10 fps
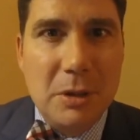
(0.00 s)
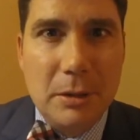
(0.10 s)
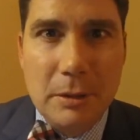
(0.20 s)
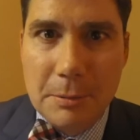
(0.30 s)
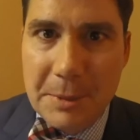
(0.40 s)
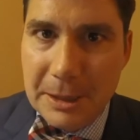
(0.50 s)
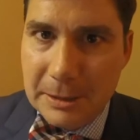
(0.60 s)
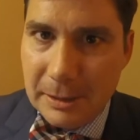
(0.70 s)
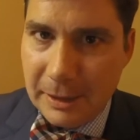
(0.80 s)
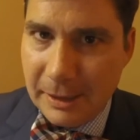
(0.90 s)

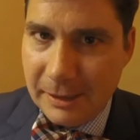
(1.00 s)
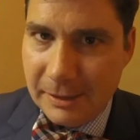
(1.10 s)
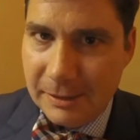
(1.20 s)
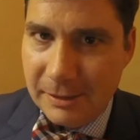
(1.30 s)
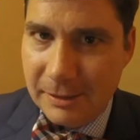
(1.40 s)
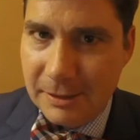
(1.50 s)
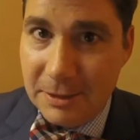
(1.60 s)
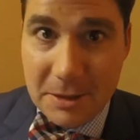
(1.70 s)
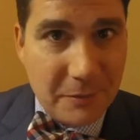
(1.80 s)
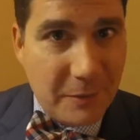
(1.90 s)
permanently
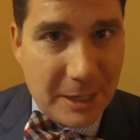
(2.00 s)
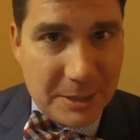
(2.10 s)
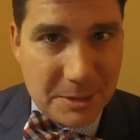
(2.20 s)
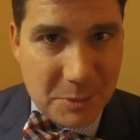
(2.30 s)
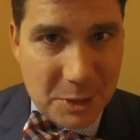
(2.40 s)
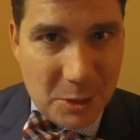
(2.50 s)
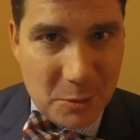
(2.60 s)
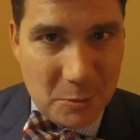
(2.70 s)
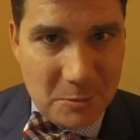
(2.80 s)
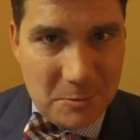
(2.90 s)
to the Phantom Zone.
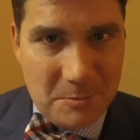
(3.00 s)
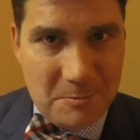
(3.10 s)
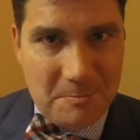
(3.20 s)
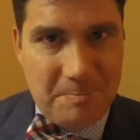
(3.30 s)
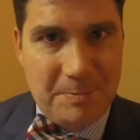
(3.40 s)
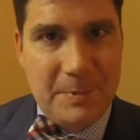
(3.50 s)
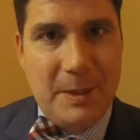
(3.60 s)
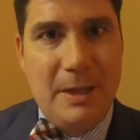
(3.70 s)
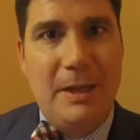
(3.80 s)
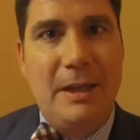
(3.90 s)

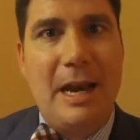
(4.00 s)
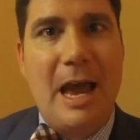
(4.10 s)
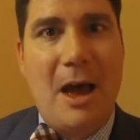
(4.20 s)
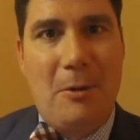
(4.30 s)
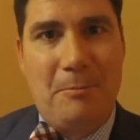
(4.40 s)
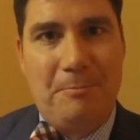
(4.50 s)
Now,